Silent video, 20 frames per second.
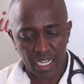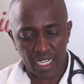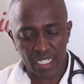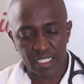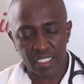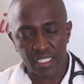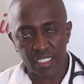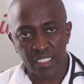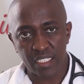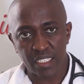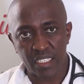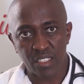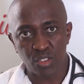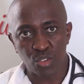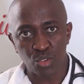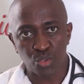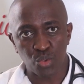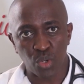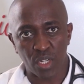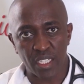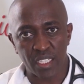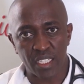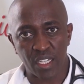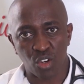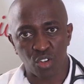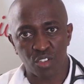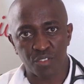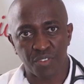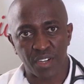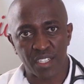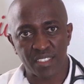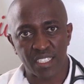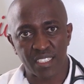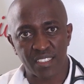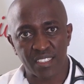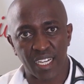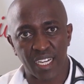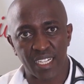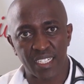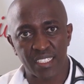and usually the convulsants
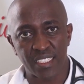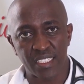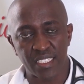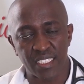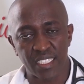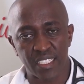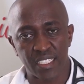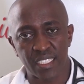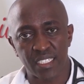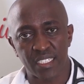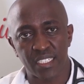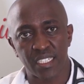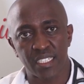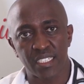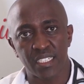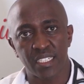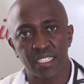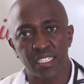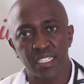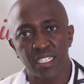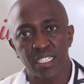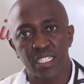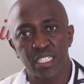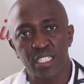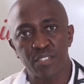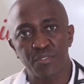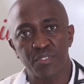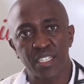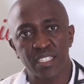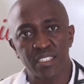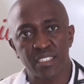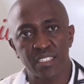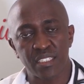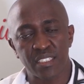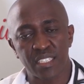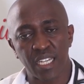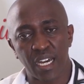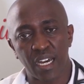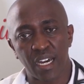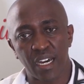are indicated if the
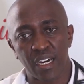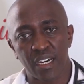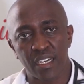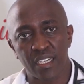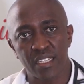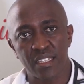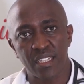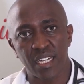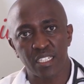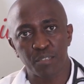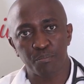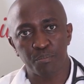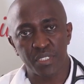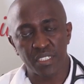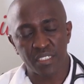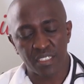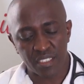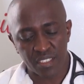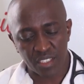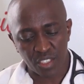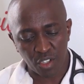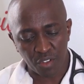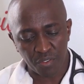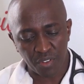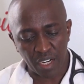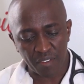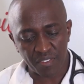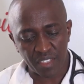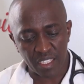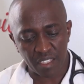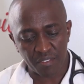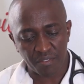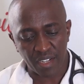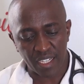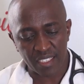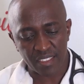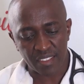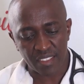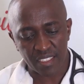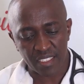seizure either repeats itself after the
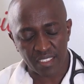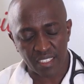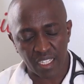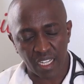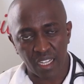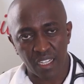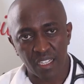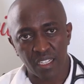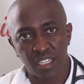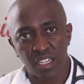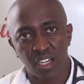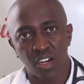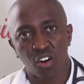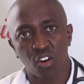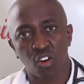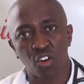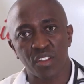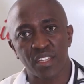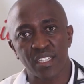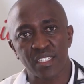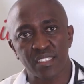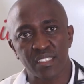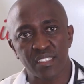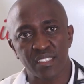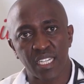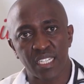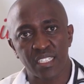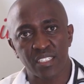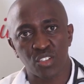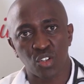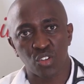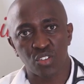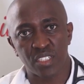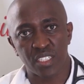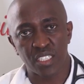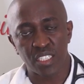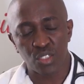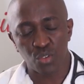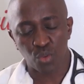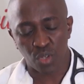first seizure, or the seizure is
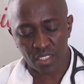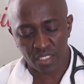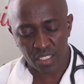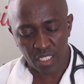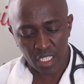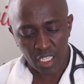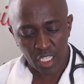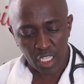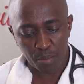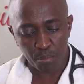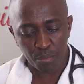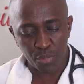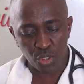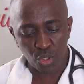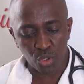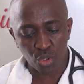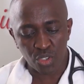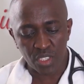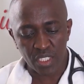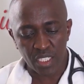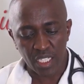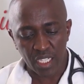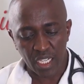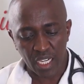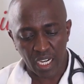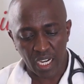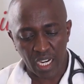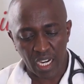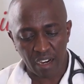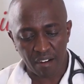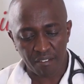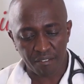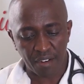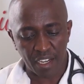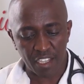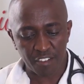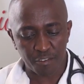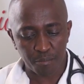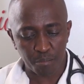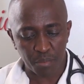continuous beyond
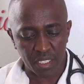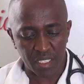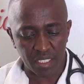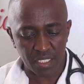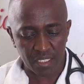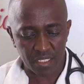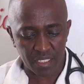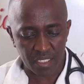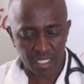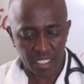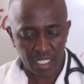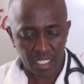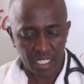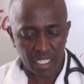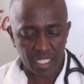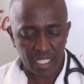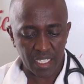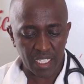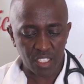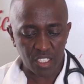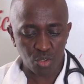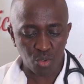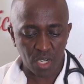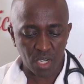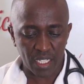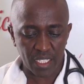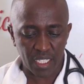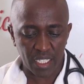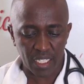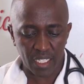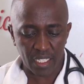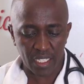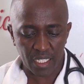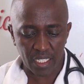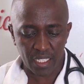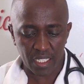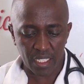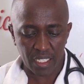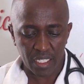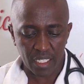5 minutes. Then you
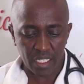can